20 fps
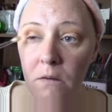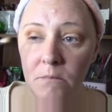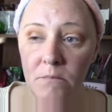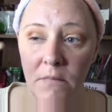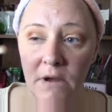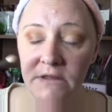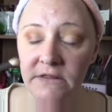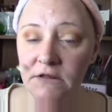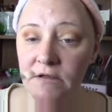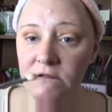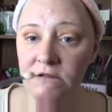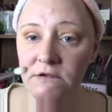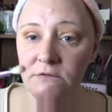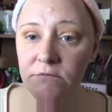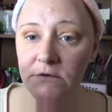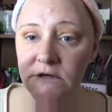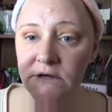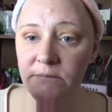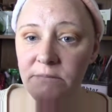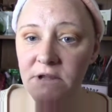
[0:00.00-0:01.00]
Am I the only
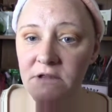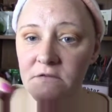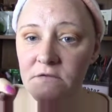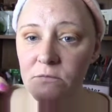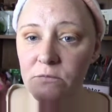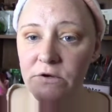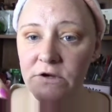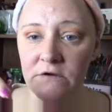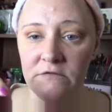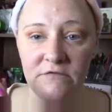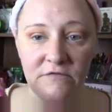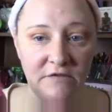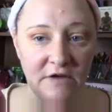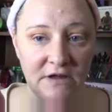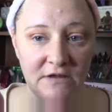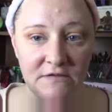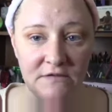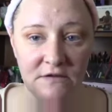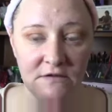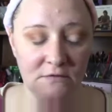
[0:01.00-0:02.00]
one that makes weird
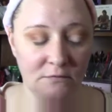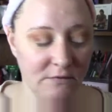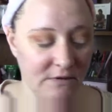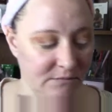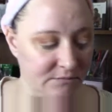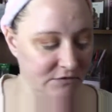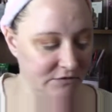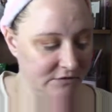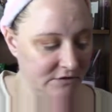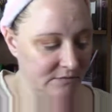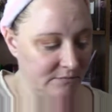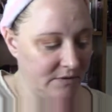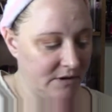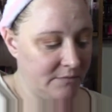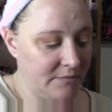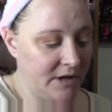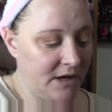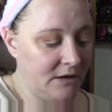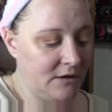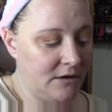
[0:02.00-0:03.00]
faces when I'm doing my
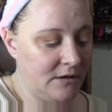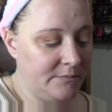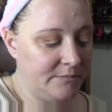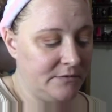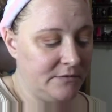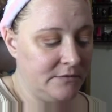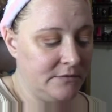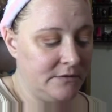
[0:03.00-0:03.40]
makeup?